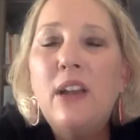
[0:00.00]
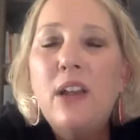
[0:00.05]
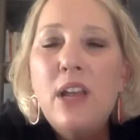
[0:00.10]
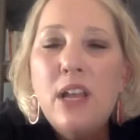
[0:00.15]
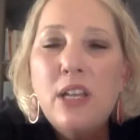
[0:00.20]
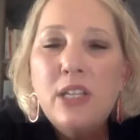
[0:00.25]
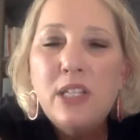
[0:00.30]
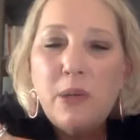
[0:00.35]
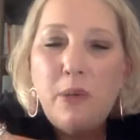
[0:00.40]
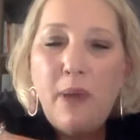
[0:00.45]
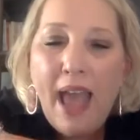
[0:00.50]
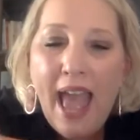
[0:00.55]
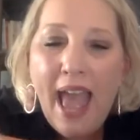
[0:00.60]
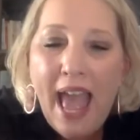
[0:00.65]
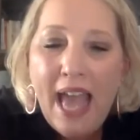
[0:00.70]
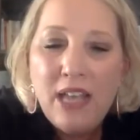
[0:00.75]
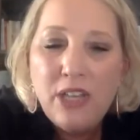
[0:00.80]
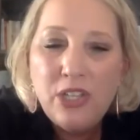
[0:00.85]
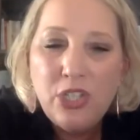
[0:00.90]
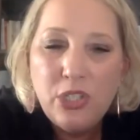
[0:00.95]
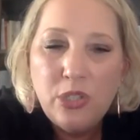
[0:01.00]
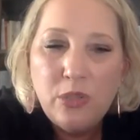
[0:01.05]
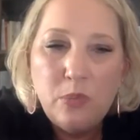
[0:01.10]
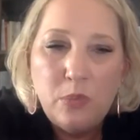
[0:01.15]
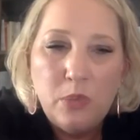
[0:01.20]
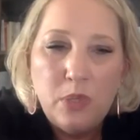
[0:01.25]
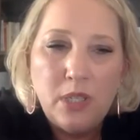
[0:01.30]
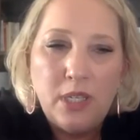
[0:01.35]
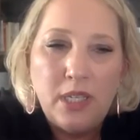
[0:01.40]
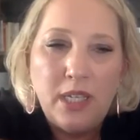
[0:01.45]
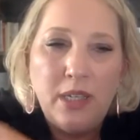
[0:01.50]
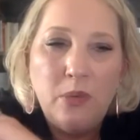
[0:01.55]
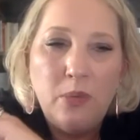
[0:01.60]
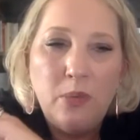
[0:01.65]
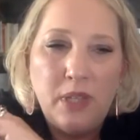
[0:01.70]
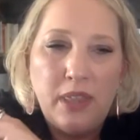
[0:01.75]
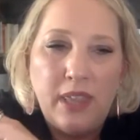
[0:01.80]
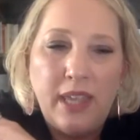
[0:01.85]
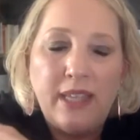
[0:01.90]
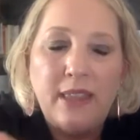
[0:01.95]
so as you're working
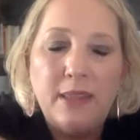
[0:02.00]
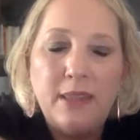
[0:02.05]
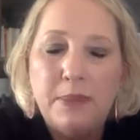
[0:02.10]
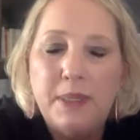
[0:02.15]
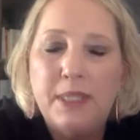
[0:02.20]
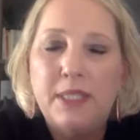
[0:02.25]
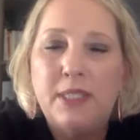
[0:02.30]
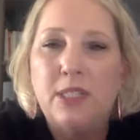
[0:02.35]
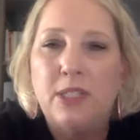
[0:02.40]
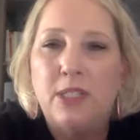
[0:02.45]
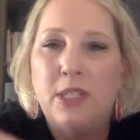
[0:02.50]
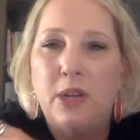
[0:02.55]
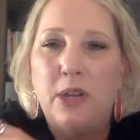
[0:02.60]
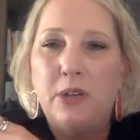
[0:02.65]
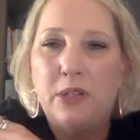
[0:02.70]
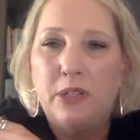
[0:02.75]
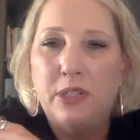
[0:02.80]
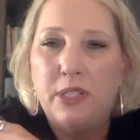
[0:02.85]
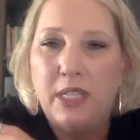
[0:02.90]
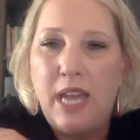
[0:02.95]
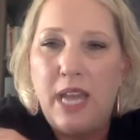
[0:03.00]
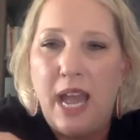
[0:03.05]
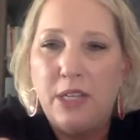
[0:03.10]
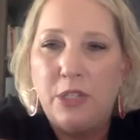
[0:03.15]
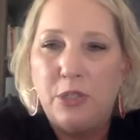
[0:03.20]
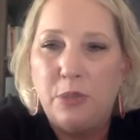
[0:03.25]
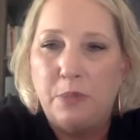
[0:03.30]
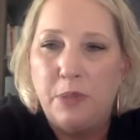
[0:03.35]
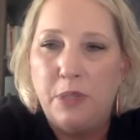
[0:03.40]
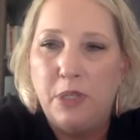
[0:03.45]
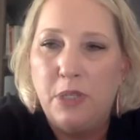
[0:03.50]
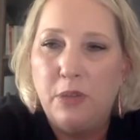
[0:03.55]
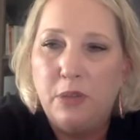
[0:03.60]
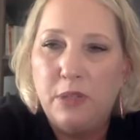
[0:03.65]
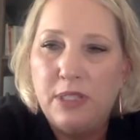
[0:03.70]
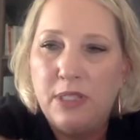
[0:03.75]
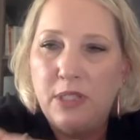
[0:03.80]
with like the business owners and entrepreneurs,